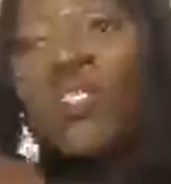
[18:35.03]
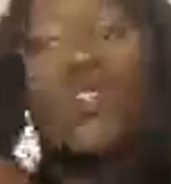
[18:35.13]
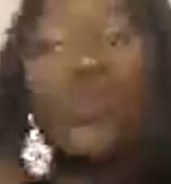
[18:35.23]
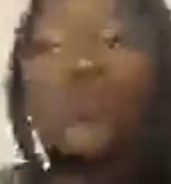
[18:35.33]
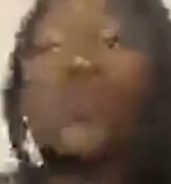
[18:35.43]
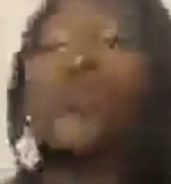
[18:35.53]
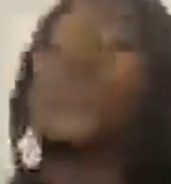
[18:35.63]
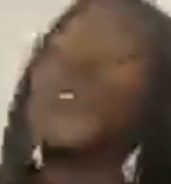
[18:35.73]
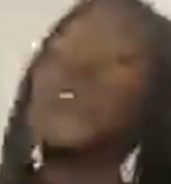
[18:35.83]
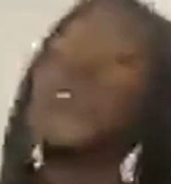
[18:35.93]
to
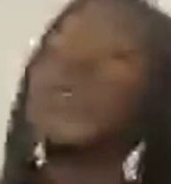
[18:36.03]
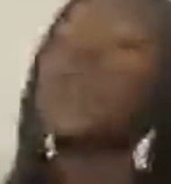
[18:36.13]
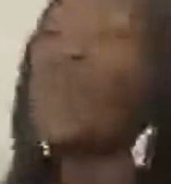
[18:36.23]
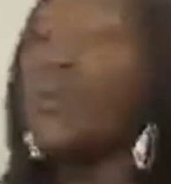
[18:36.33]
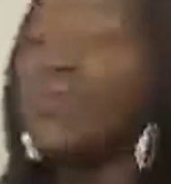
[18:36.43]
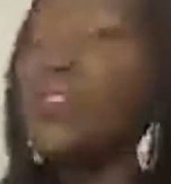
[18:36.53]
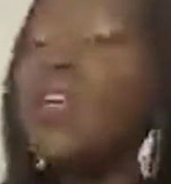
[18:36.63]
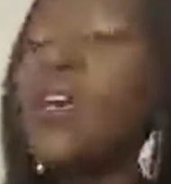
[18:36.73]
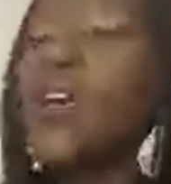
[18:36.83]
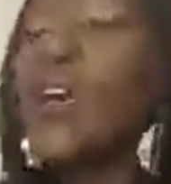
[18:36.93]
Brilliance Course
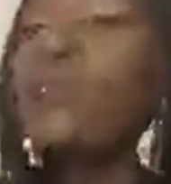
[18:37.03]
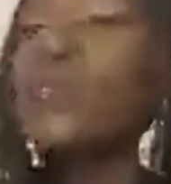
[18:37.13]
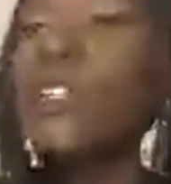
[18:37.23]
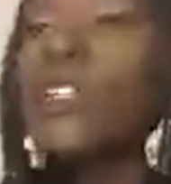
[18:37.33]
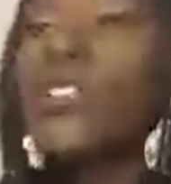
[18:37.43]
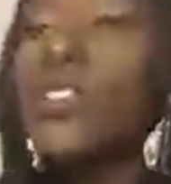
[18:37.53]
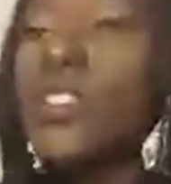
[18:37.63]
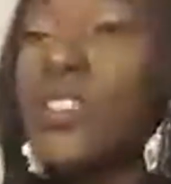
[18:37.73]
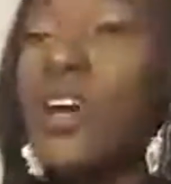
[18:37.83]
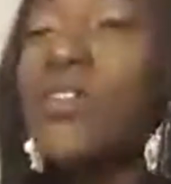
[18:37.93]
and really just
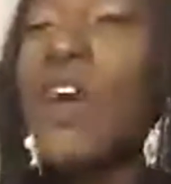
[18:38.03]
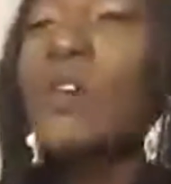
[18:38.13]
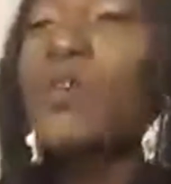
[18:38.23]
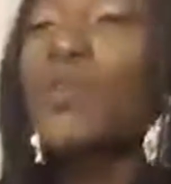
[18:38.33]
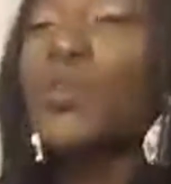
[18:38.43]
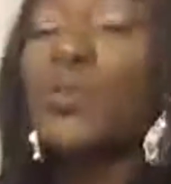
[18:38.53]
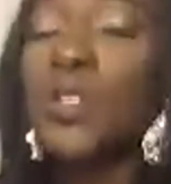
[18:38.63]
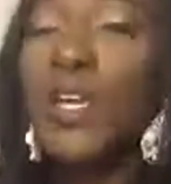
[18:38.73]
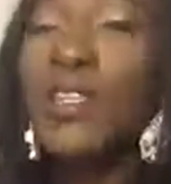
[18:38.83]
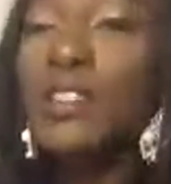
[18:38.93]
discover how you could
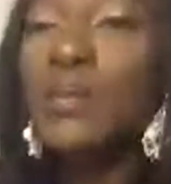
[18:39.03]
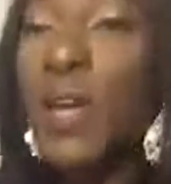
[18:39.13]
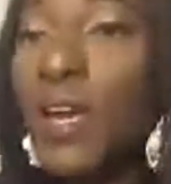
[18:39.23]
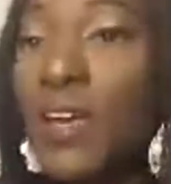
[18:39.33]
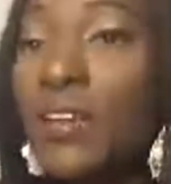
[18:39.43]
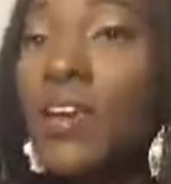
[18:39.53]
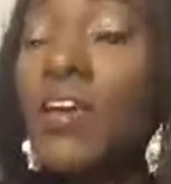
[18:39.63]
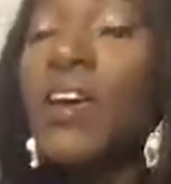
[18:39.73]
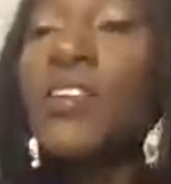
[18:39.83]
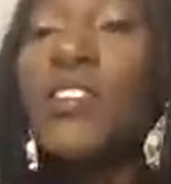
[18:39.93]
take this pain
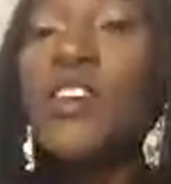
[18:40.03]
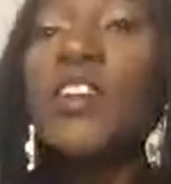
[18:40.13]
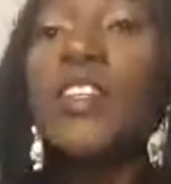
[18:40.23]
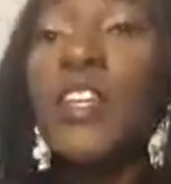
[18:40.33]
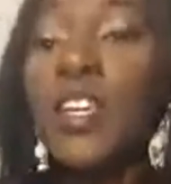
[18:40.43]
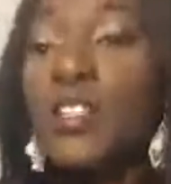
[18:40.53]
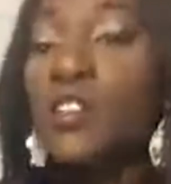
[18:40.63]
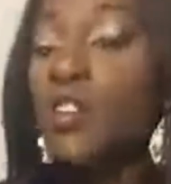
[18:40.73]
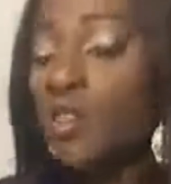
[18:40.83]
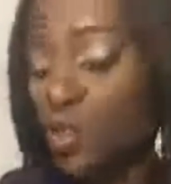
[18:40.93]
and turn it
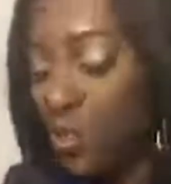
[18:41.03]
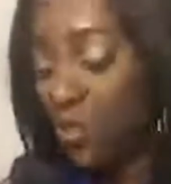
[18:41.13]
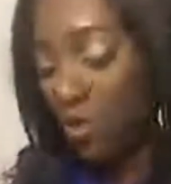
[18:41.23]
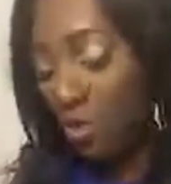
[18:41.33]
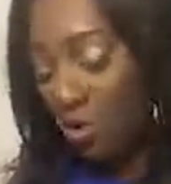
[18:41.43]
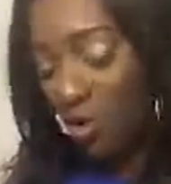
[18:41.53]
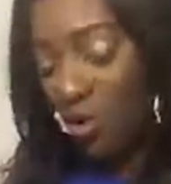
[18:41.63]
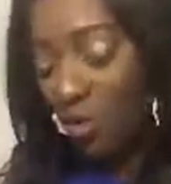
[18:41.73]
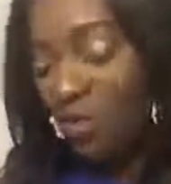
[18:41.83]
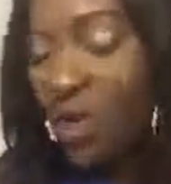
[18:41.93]
into your
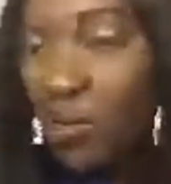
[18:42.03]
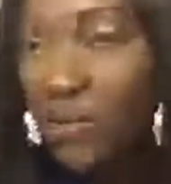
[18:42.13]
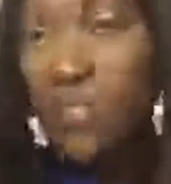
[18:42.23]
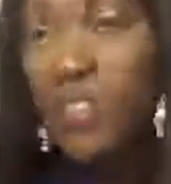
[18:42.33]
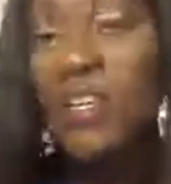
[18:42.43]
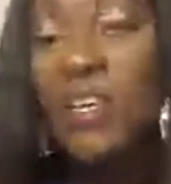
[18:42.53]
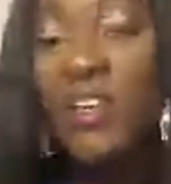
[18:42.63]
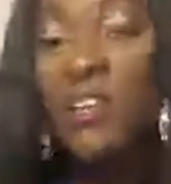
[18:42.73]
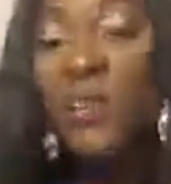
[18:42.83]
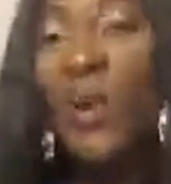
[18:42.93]
purpose.
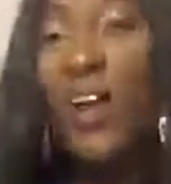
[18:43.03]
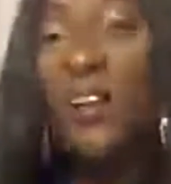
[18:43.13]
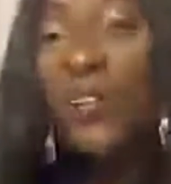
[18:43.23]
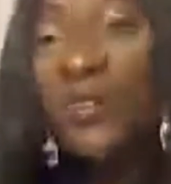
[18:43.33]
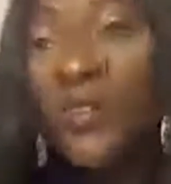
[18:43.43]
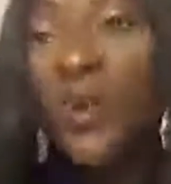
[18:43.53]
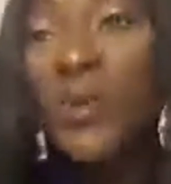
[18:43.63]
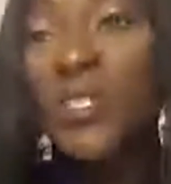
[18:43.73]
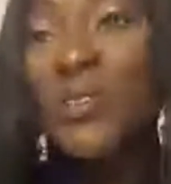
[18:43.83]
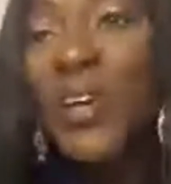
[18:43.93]
So I look forward
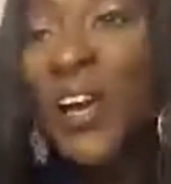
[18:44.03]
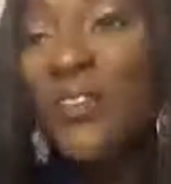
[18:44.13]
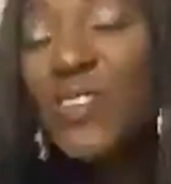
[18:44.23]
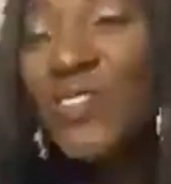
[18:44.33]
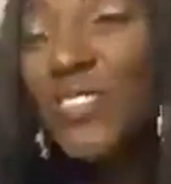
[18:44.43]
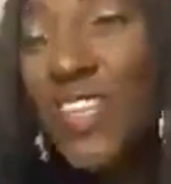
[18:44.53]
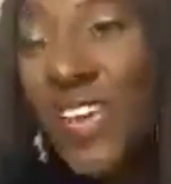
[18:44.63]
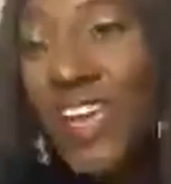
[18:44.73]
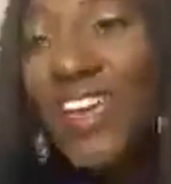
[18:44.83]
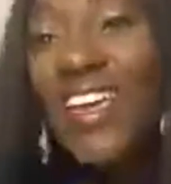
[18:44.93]
to having you
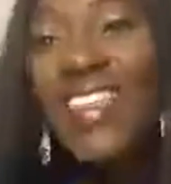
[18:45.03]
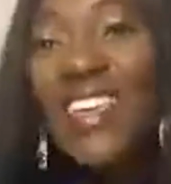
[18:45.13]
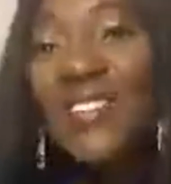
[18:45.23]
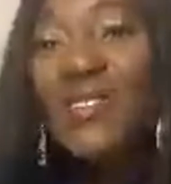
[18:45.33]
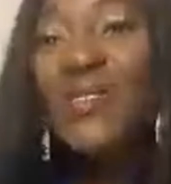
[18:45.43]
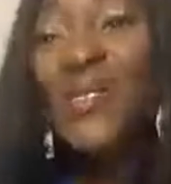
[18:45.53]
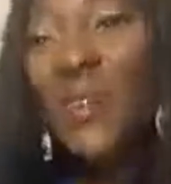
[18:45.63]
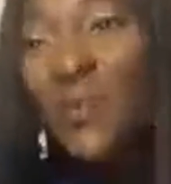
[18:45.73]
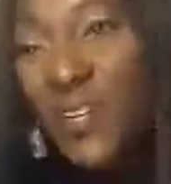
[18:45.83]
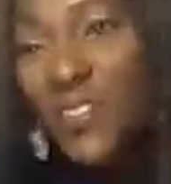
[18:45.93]
there. Thank you so
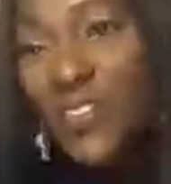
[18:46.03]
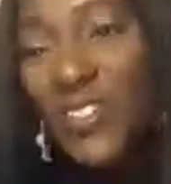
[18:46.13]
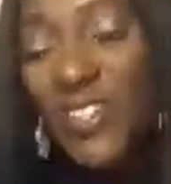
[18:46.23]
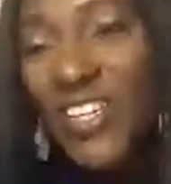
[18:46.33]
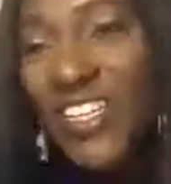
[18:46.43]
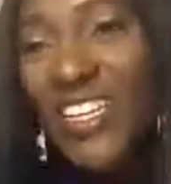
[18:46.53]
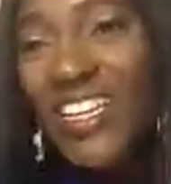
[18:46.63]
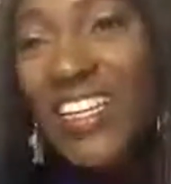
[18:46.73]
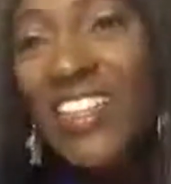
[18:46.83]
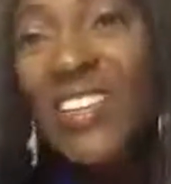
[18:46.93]
much for joining.
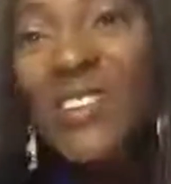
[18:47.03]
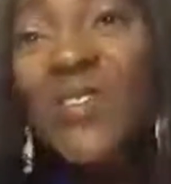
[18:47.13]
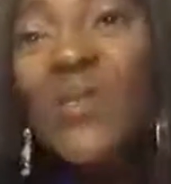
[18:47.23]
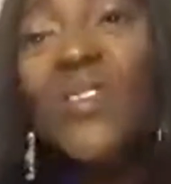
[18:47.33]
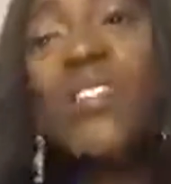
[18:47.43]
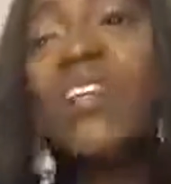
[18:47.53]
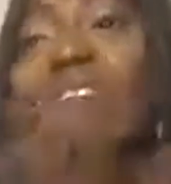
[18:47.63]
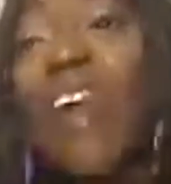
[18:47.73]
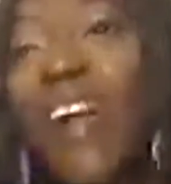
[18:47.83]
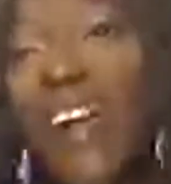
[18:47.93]
Thank you for watching
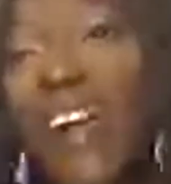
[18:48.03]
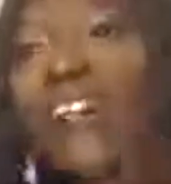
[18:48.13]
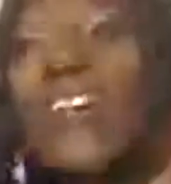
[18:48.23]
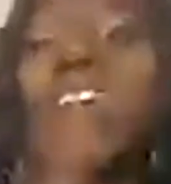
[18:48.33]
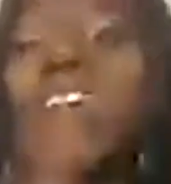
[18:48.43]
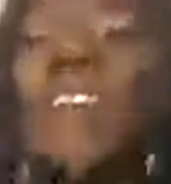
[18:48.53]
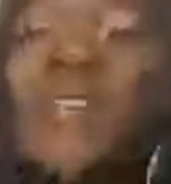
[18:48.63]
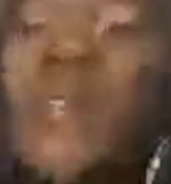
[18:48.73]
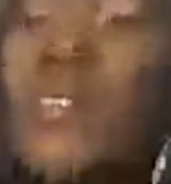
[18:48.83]
live. Thank you for